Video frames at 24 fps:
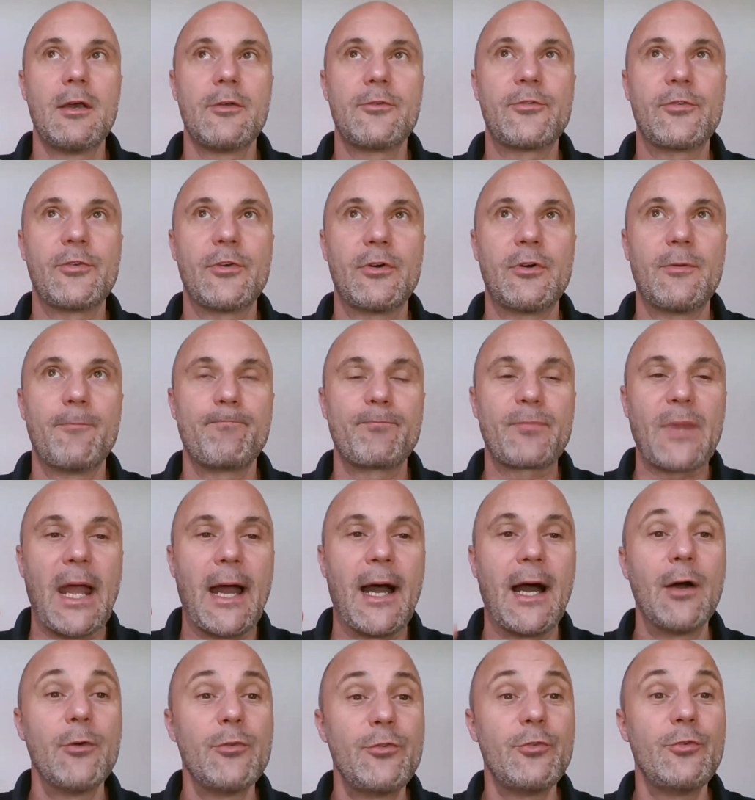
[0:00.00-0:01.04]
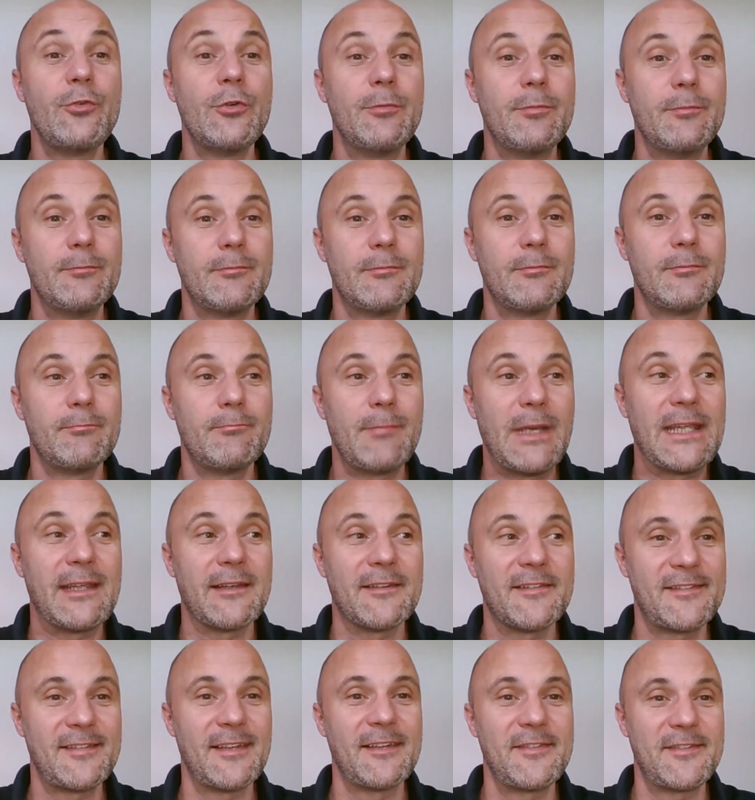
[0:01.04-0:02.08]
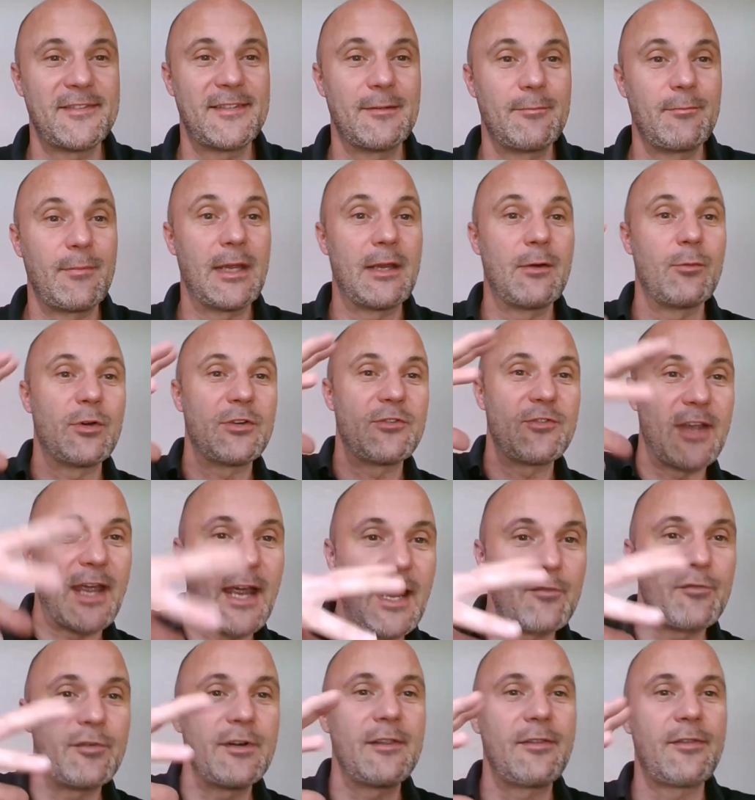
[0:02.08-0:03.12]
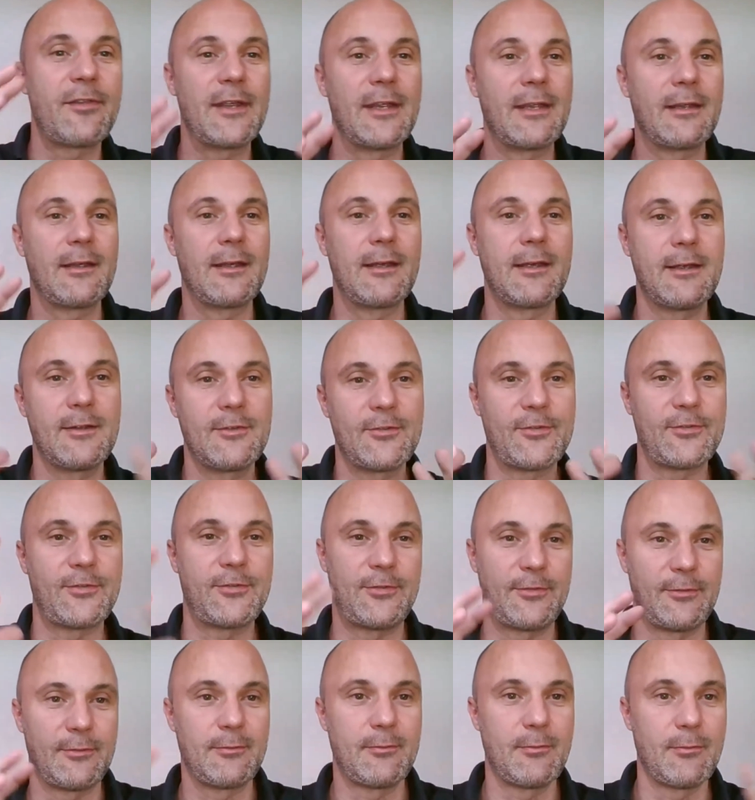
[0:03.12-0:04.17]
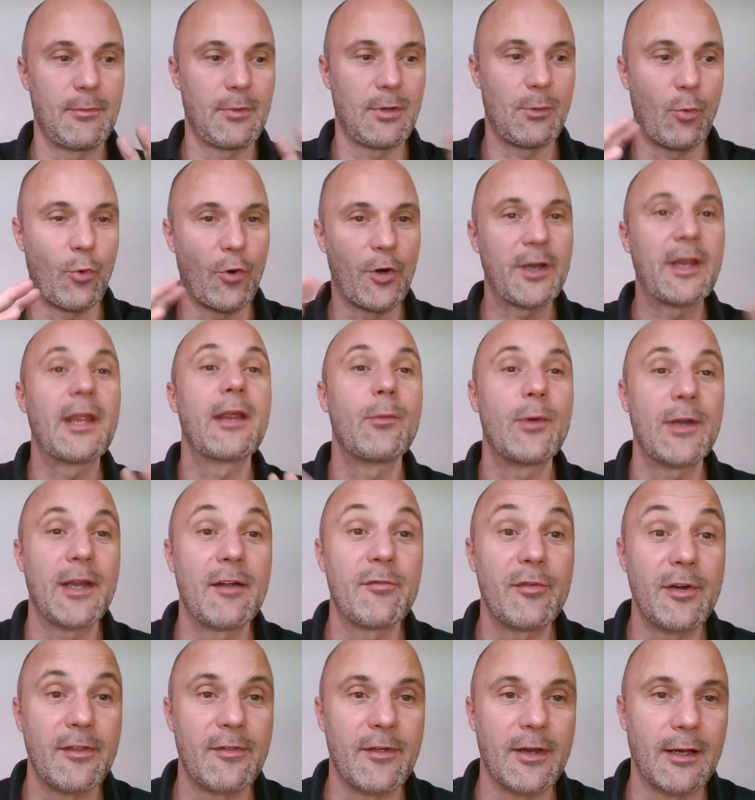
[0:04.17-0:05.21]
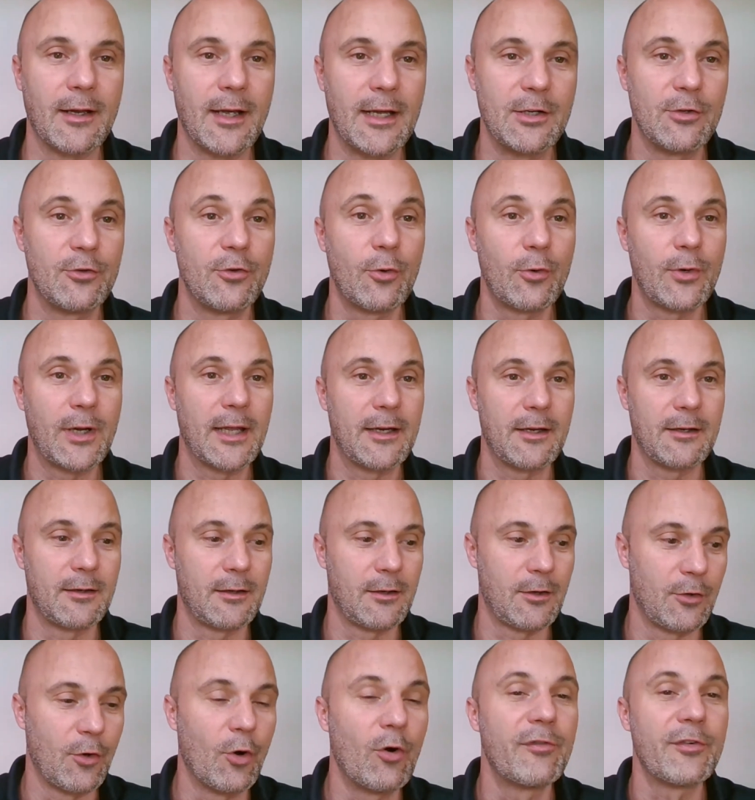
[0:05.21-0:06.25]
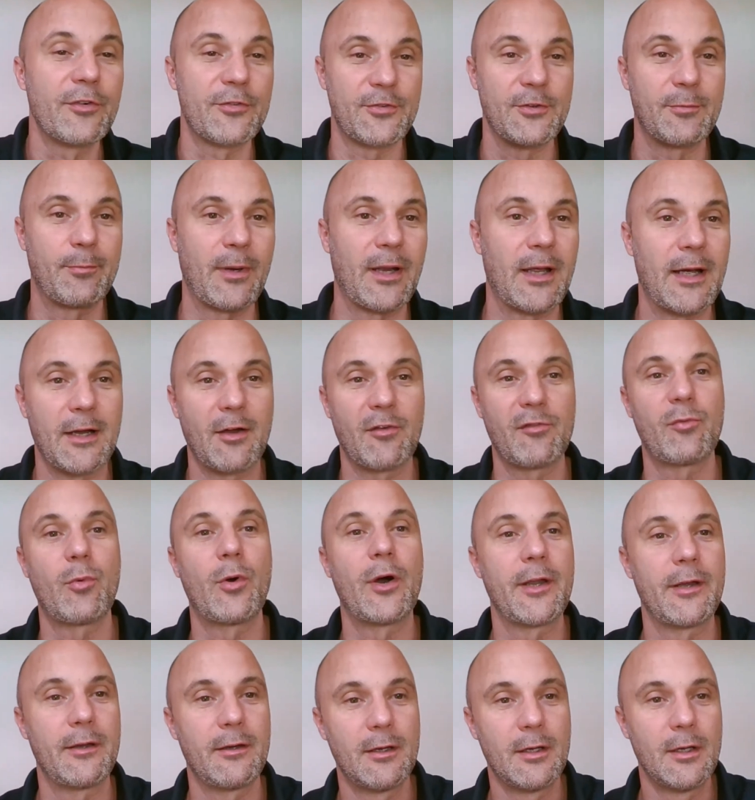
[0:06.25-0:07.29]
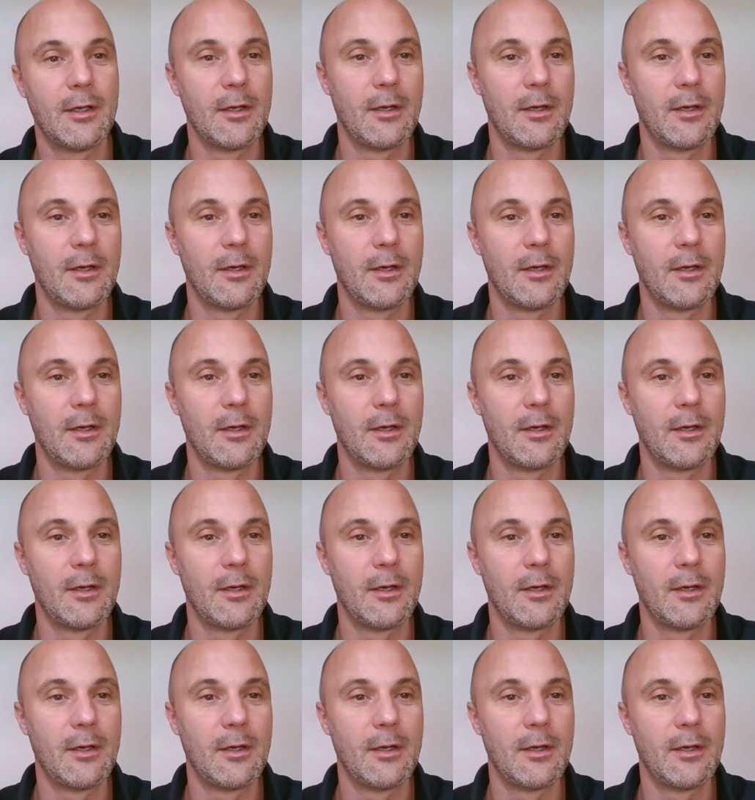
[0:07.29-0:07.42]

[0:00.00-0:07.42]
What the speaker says: So how do you make a system in which everything is working with everything, and you don't get an oversupply of one